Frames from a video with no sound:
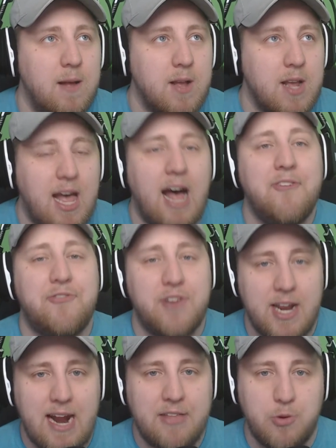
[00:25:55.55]

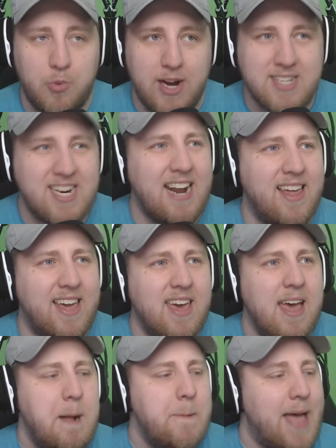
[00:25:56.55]
confident in either one. It's kind of like
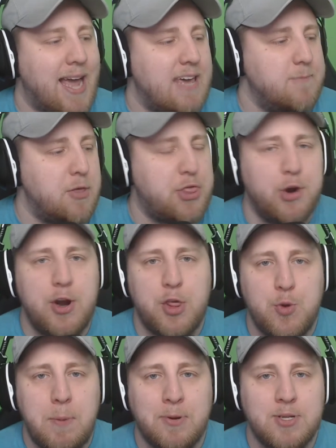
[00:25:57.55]
I give them a
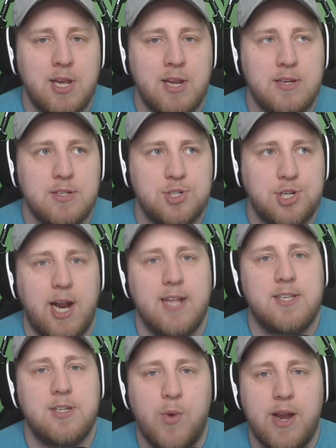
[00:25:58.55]
33%
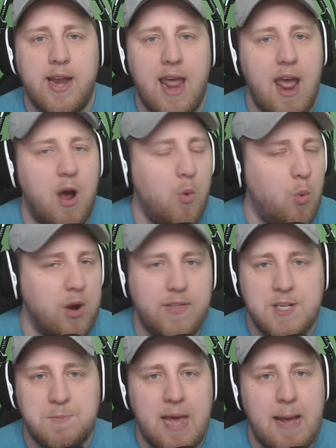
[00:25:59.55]
chance to win one of
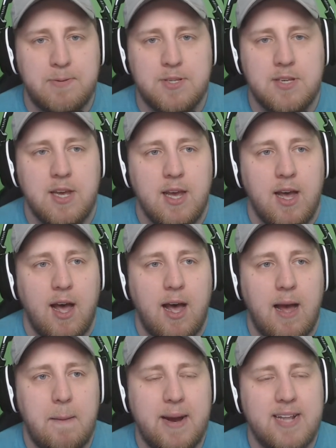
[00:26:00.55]
these maps,
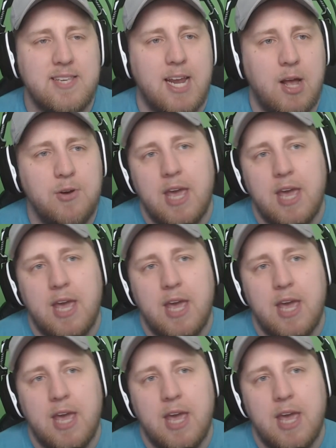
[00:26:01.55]
and it's like, okay,